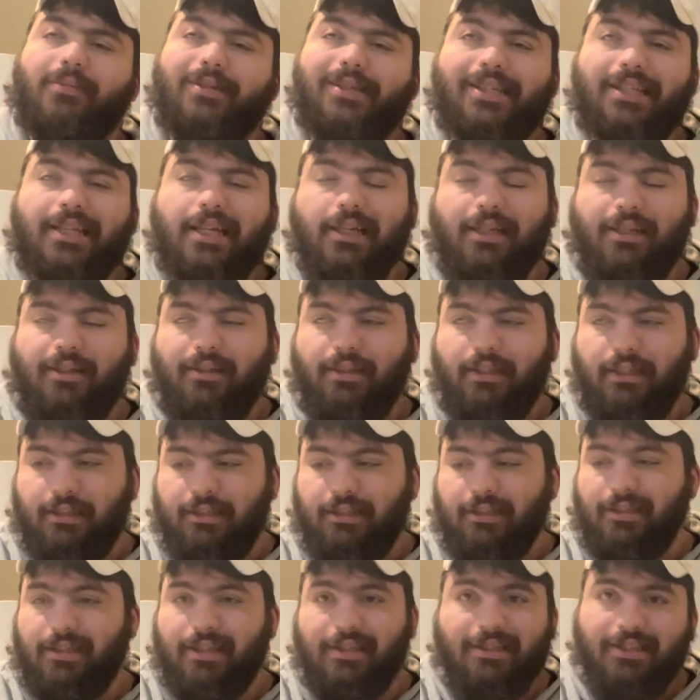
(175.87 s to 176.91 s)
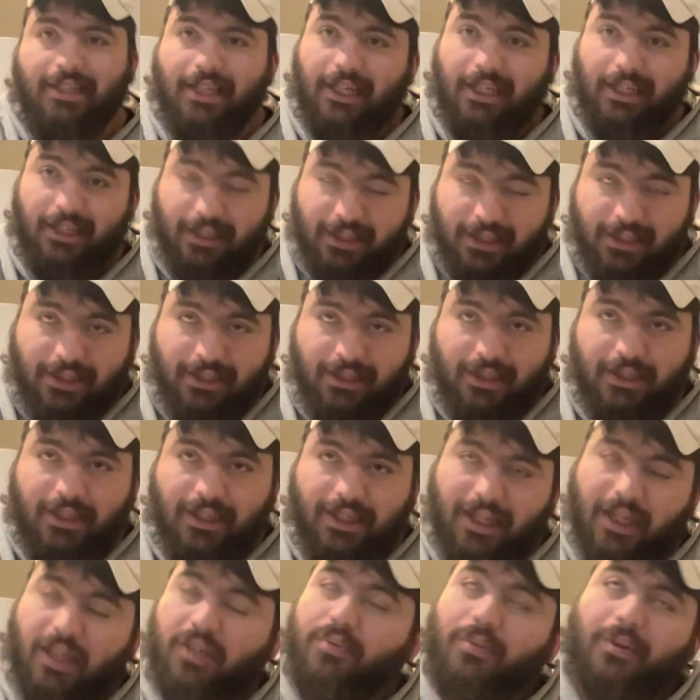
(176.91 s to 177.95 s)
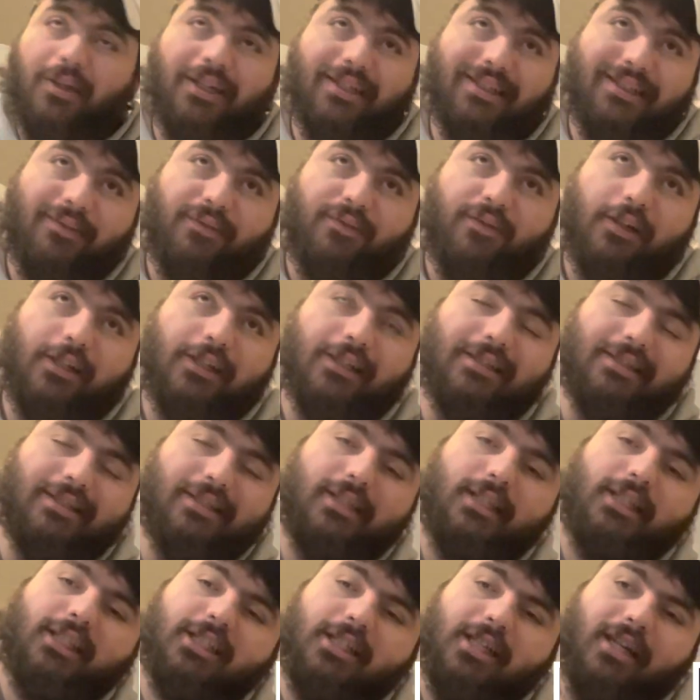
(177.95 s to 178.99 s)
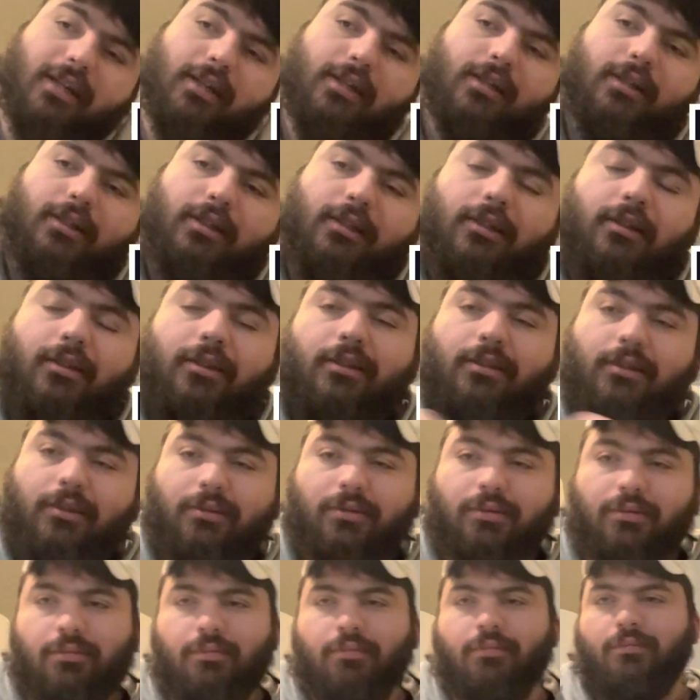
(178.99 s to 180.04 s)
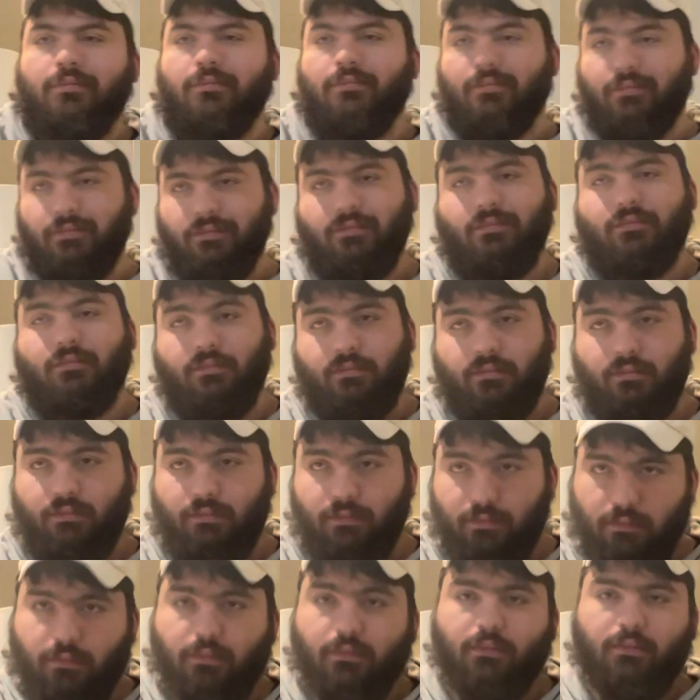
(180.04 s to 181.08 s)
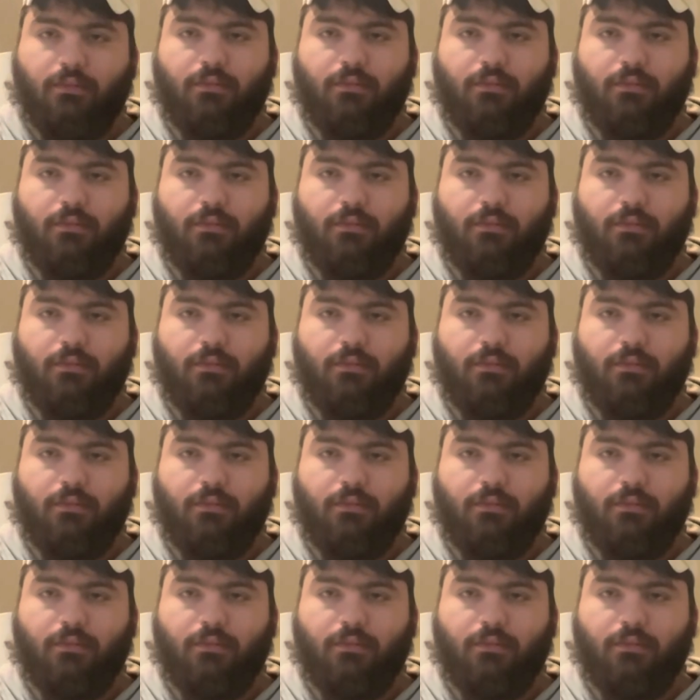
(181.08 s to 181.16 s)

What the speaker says: It's like, cause it's like he's wearing his fucking t-shirt. That was war, but it ain't no drug.